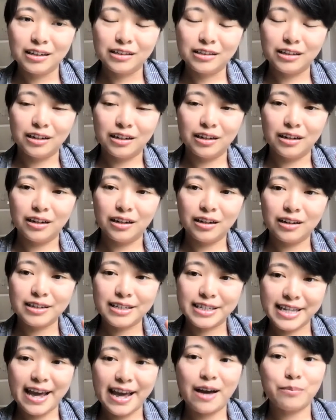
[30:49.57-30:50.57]
the
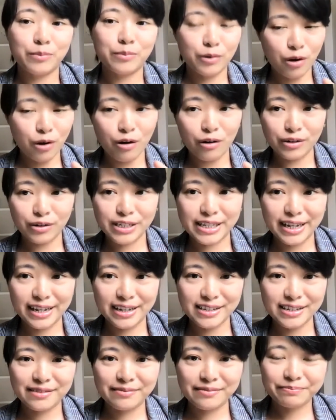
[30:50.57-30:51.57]
STEM
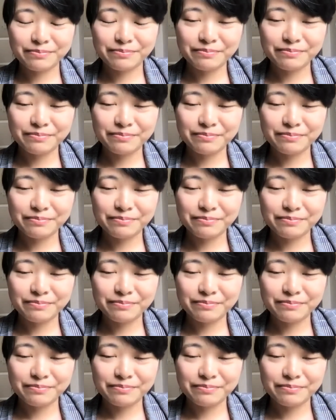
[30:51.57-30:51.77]
courses.